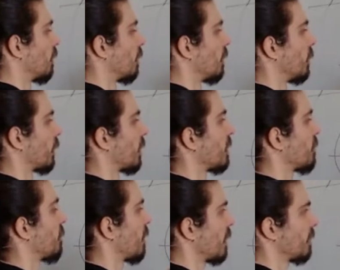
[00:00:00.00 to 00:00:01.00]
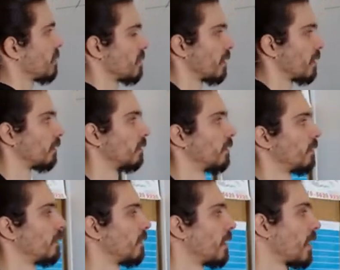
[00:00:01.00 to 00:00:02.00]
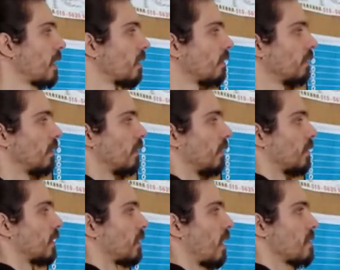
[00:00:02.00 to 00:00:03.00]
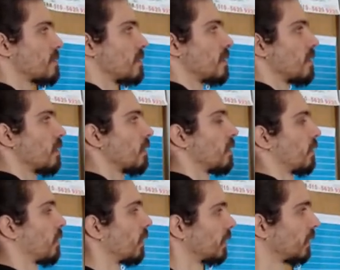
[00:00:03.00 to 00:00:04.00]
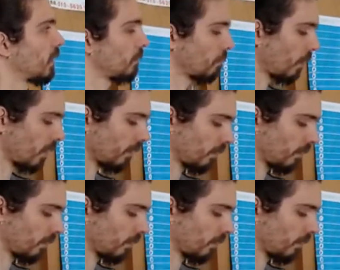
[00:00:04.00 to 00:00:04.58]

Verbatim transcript: You can define this angle. The angle starts here, crosses that point.